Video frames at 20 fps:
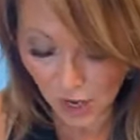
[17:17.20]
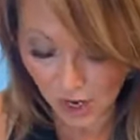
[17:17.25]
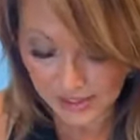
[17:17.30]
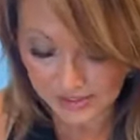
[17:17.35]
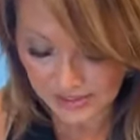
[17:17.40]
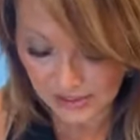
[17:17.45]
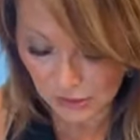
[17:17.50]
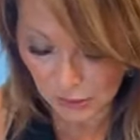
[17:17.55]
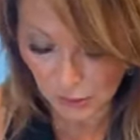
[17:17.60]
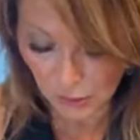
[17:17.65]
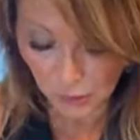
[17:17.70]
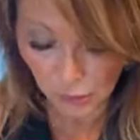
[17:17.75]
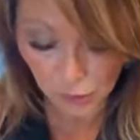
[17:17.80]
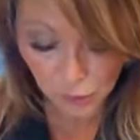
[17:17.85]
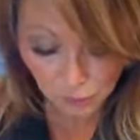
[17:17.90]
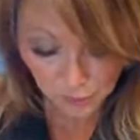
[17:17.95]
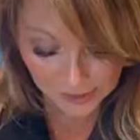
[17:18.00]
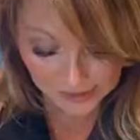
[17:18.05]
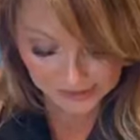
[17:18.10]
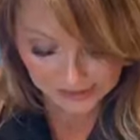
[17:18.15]
not so
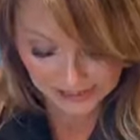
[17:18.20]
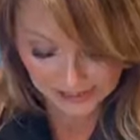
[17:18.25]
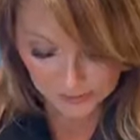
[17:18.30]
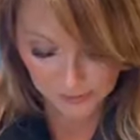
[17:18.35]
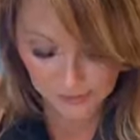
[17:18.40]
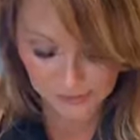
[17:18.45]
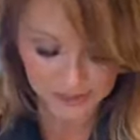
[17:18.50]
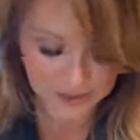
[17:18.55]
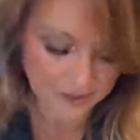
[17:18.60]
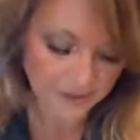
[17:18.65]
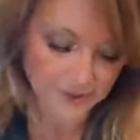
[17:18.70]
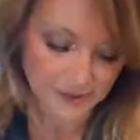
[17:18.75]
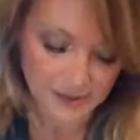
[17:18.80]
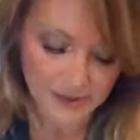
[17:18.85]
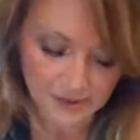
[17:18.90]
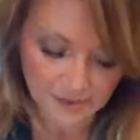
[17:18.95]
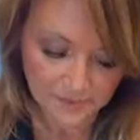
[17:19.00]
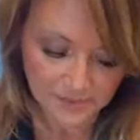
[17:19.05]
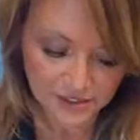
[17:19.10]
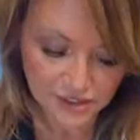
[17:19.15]
crisp,
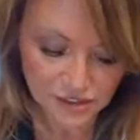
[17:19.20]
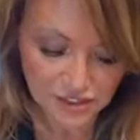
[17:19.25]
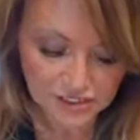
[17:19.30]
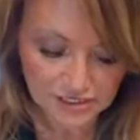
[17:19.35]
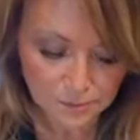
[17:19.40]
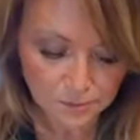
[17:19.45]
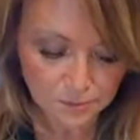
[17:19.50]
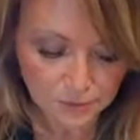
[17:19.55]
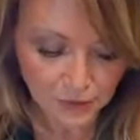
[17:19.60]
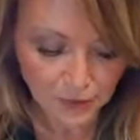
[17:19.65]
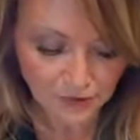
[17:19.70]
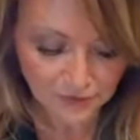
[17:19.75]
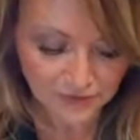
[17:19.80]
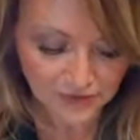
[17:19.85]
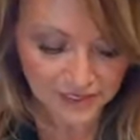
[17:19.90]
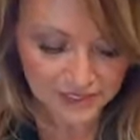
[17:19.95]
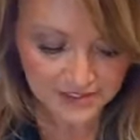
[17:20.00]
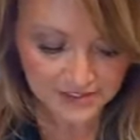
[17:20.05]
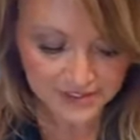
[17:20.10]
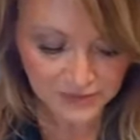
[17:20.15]
but just
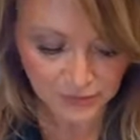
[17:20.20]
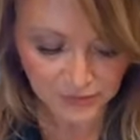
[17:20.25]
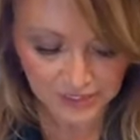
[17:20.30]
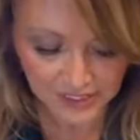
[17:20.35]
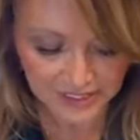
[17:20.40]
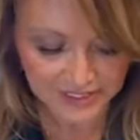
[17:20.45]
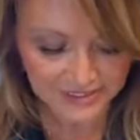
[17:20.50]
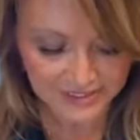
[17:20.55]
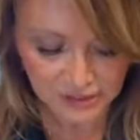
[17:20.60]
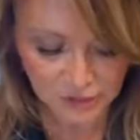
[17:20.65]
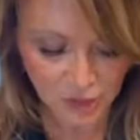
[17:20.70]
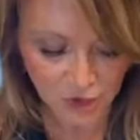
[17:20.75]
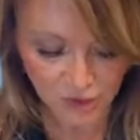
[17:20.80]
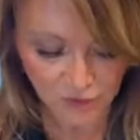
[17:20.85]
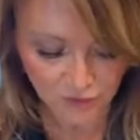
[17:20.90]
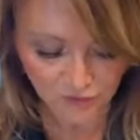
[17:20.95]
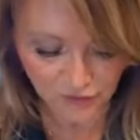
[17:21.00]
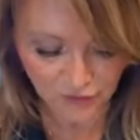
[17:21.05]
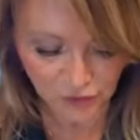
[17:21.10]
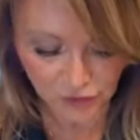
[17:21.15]
perfect so that it's
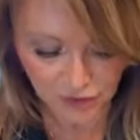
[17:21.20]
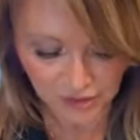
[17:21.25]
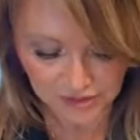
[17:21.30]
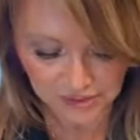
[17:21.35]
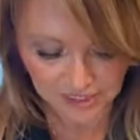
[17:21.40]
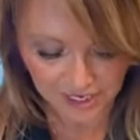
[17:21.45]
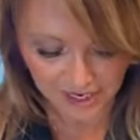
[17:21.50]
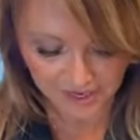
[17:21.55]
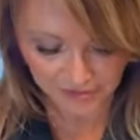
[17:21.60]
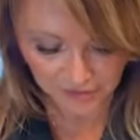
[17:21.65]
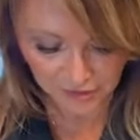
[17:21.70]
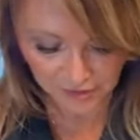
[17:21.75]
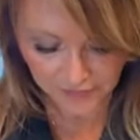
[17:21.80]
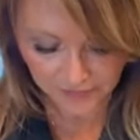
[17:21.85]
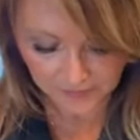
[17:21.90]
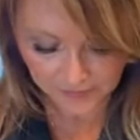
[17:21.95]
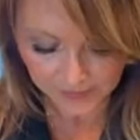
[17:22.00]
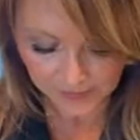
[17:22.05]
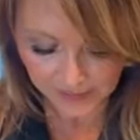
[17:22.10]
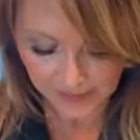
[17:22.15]
not overcooked either,
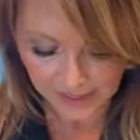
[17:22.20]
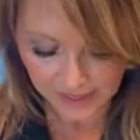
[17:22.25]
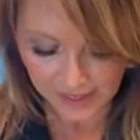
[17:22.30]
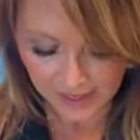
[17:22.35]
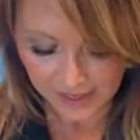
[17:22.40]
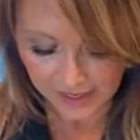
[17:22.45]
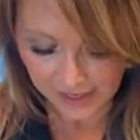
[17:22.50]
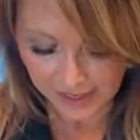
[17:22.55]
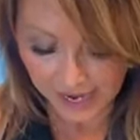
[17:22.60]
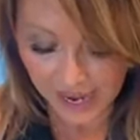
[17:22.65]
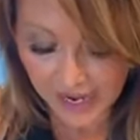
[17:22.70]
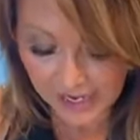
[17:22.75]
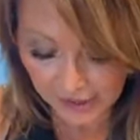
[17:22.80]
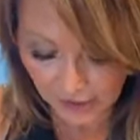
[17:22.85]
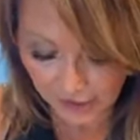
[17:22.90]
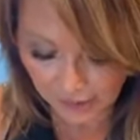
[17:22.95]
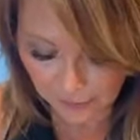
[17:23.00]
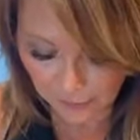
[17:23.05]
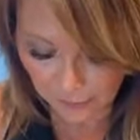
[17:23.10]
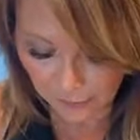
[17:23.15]

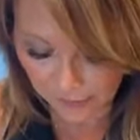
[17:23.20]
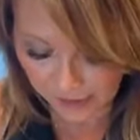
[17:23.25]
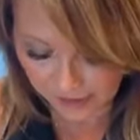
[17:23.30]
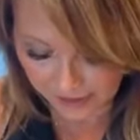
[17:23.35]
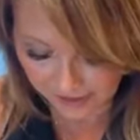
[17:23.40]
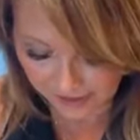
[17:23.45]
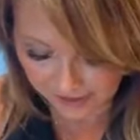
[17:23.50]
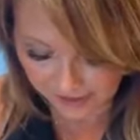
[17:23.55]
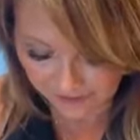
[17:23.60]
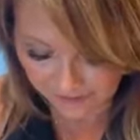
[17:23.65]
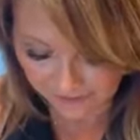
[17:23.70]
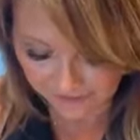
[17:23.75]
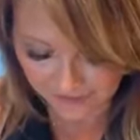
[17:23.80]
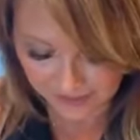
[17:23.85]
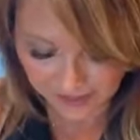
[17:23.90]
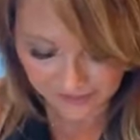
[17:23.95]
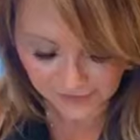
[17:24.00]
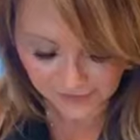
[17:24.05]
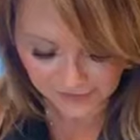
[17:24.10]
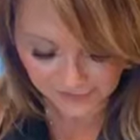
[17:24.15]
and look really
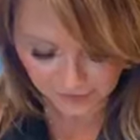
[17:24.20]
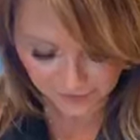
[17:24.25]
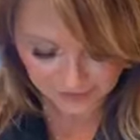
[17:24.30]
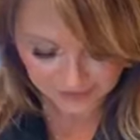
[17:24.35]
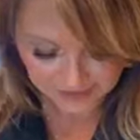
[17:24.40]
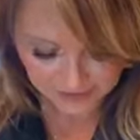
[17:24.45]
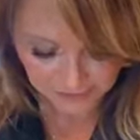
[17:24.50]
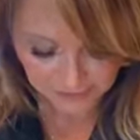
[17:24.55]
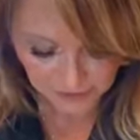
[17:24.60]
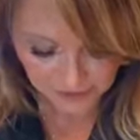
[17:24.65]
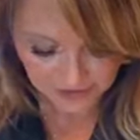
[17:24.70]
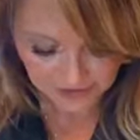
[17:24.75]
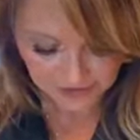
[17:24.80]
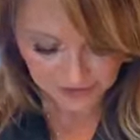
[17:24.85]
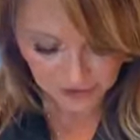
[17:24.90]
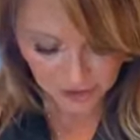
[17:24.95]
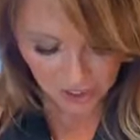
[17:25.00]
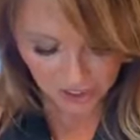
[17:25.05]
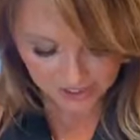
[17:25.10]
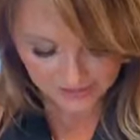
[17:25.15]
flavorful. So we'll
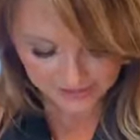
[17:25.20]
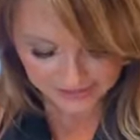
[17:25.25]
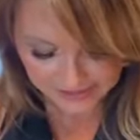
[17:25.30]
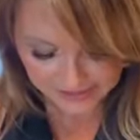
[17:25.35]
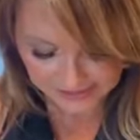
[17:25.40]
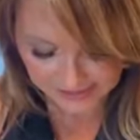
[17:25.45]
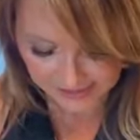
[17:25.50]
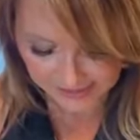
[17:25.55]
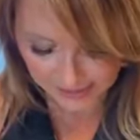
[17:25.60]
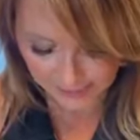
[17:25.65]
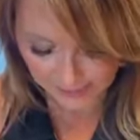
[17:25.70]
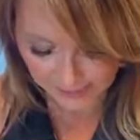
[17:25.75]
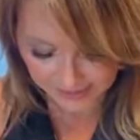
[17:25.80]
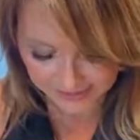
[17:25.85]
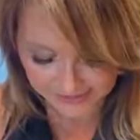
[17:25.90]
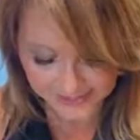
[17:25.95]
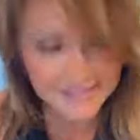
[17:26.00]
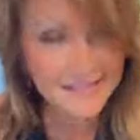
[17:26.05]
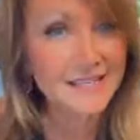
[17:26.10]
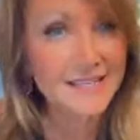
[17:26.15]
just toss this a little
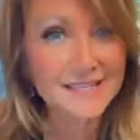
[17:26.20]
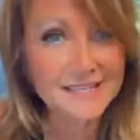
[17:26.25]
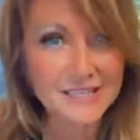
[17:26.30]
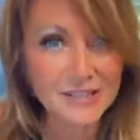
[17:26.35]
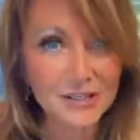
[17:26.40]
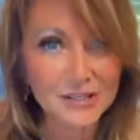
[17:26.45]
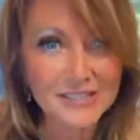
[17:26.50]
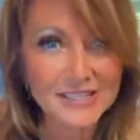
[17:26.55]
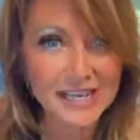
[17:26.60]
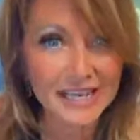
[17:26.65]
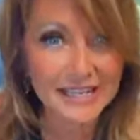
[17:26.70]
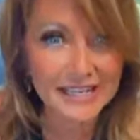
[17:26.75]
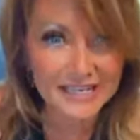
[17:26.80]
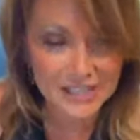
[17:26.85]
bit. Doesn't this look